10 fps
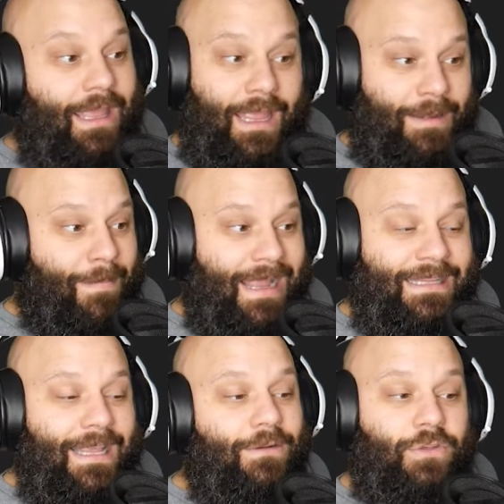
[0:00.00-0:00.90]
It might
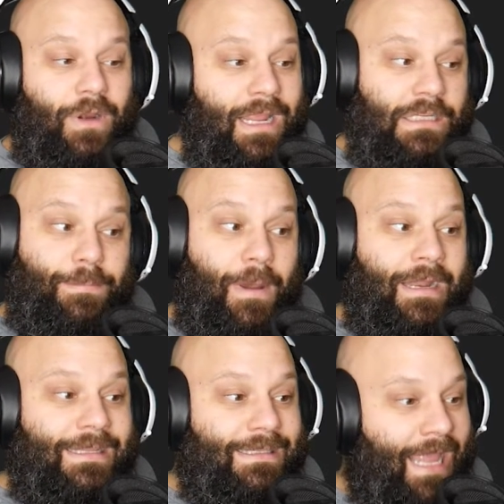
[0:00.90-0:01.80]
sound strange, but
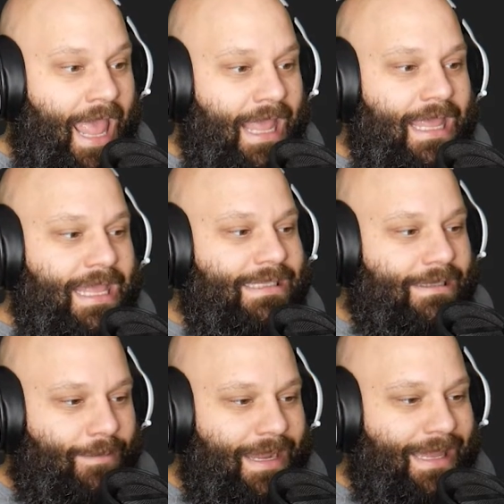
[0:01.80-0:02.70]
it's tangy and
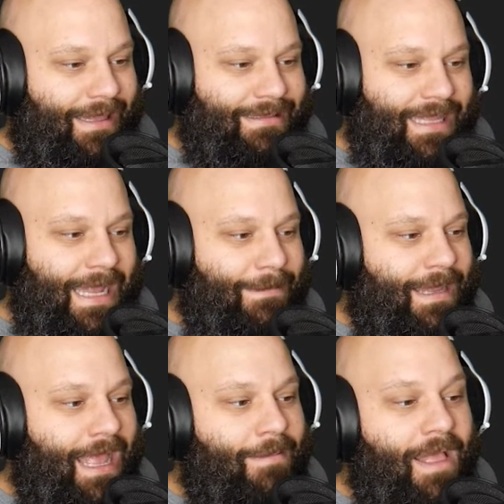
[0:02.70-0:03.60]
sweet at the same
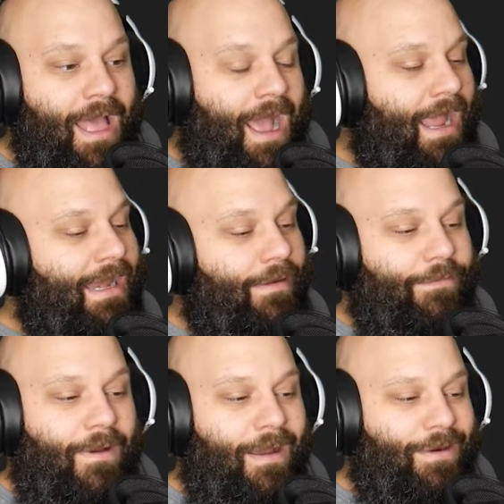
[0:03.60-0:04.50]
time. I eat it
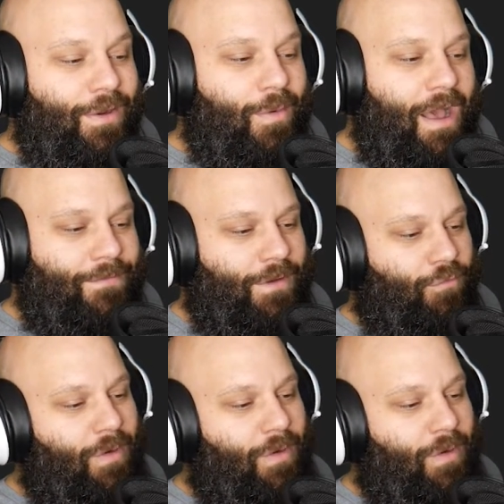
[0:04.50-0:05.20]
far too often.